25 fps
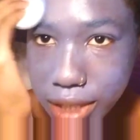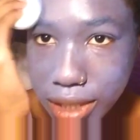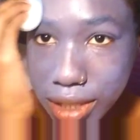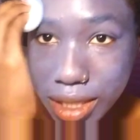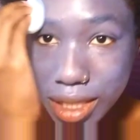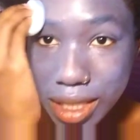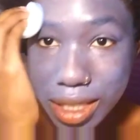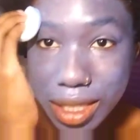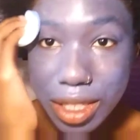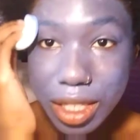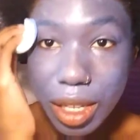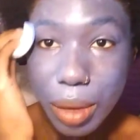
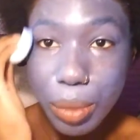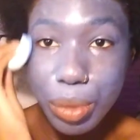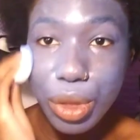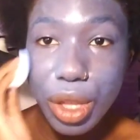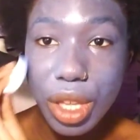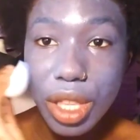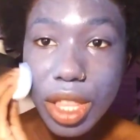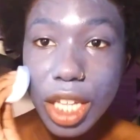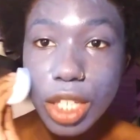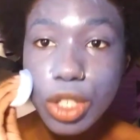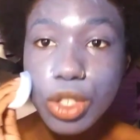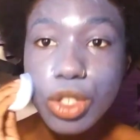see
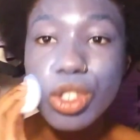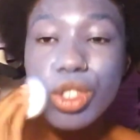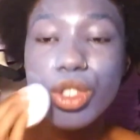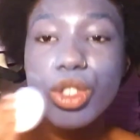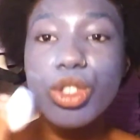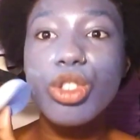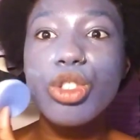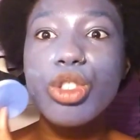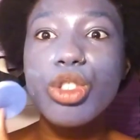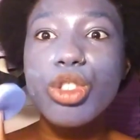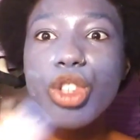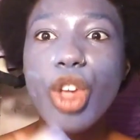something that's
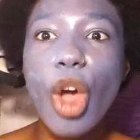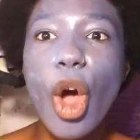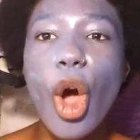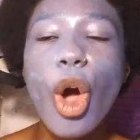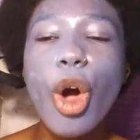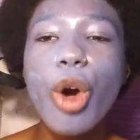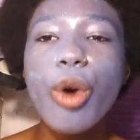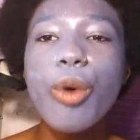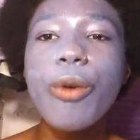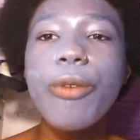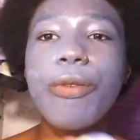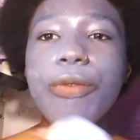just
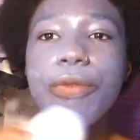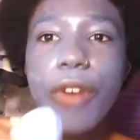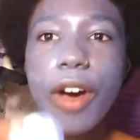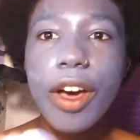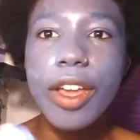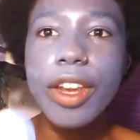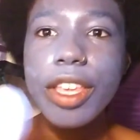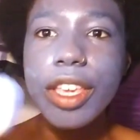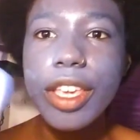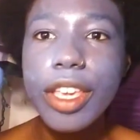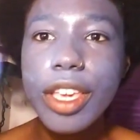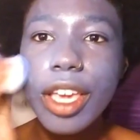so
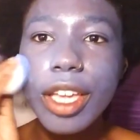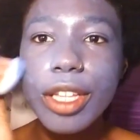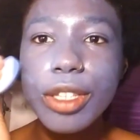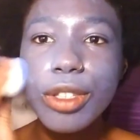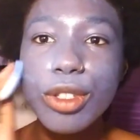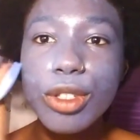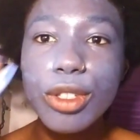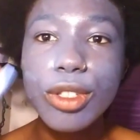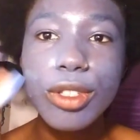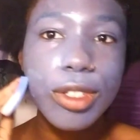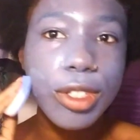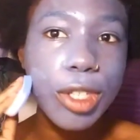funny and
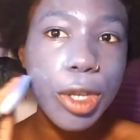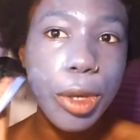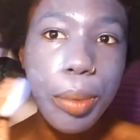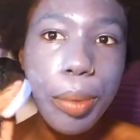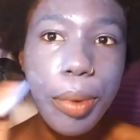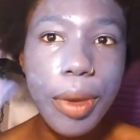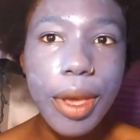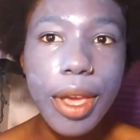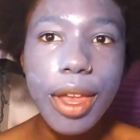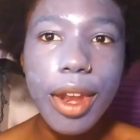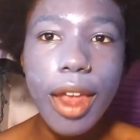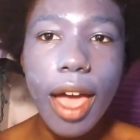
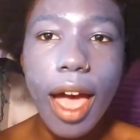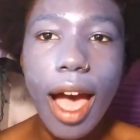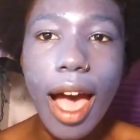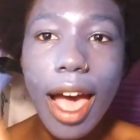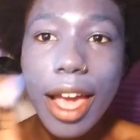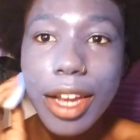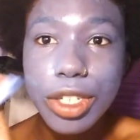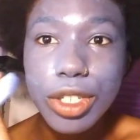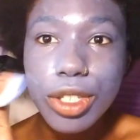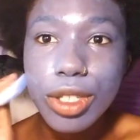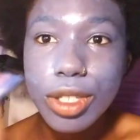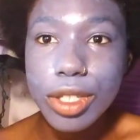stupid,
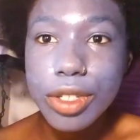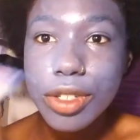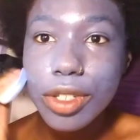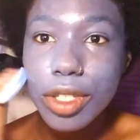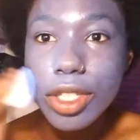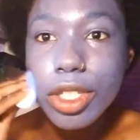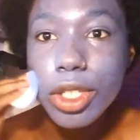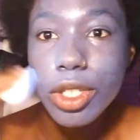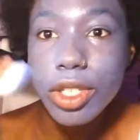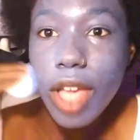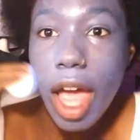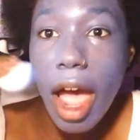I just
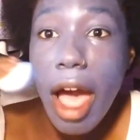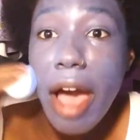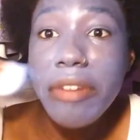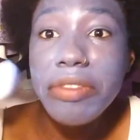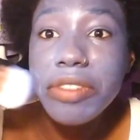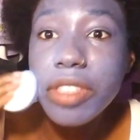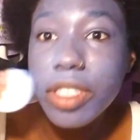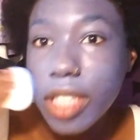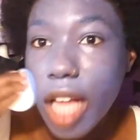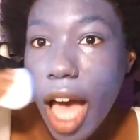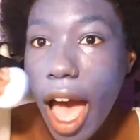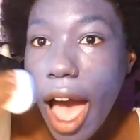literally just have
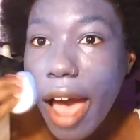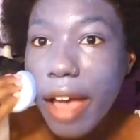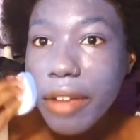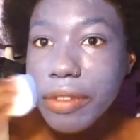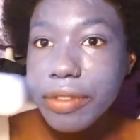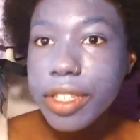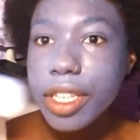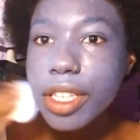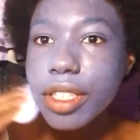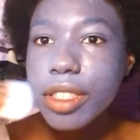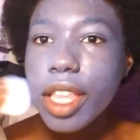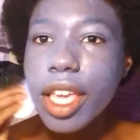to laugh.
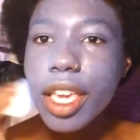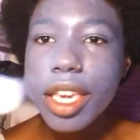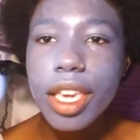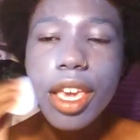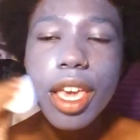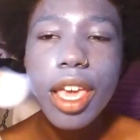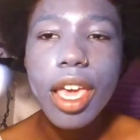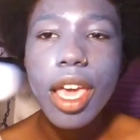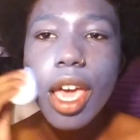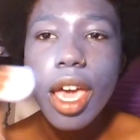Like,